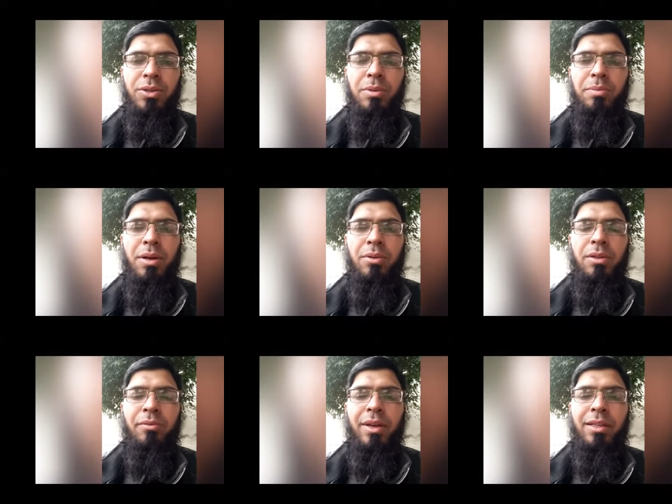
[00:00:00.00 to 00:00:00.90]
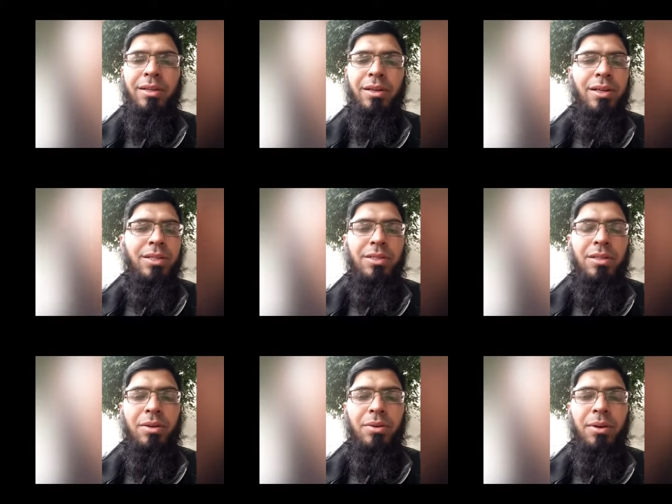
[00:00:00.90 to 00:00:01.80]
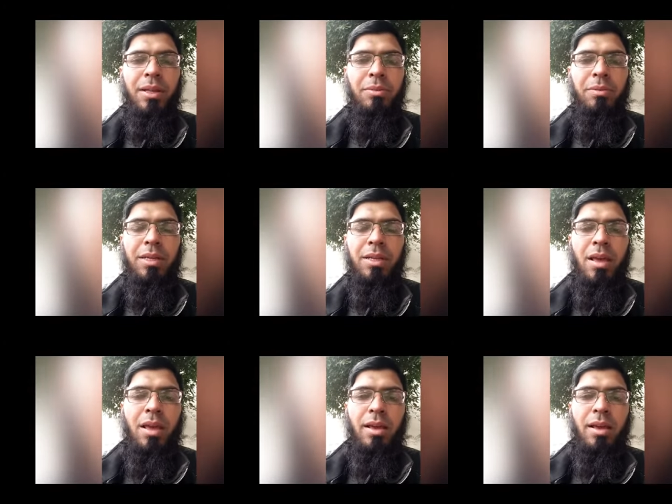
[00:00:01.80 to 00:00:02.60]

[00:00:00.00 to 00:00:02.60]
you about the weather conditions in Lahore at the moment.